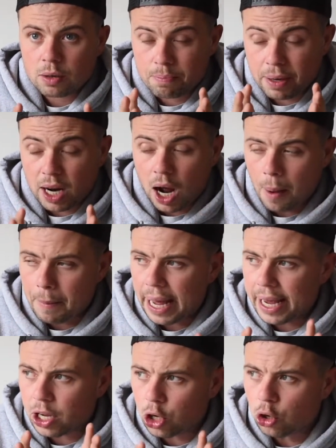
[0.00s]
become
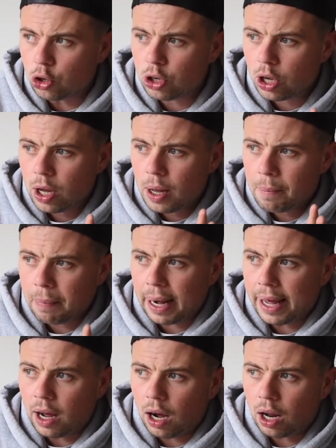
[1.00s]
a good
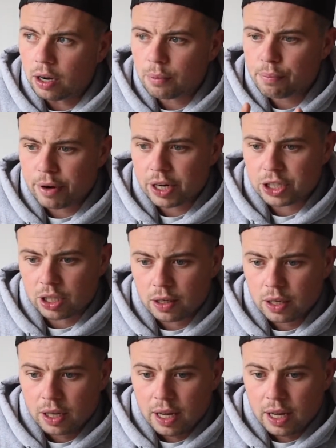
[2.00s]
player under pressure.